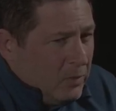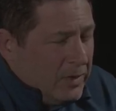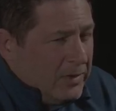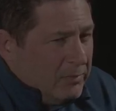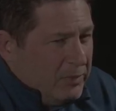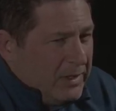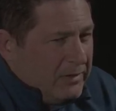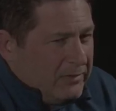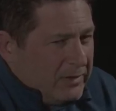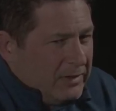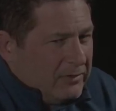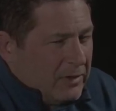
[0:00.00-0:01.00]
one of the
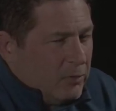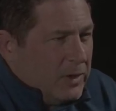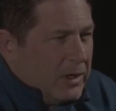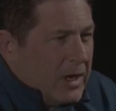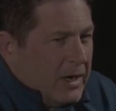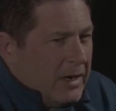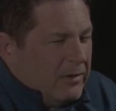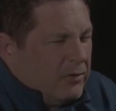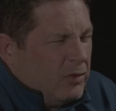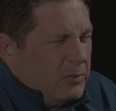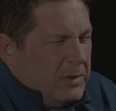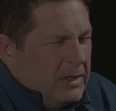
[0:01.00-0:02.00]
biggest things, like when I got out,
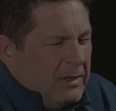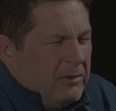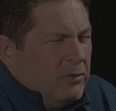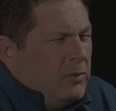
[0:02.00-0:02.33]
it took me,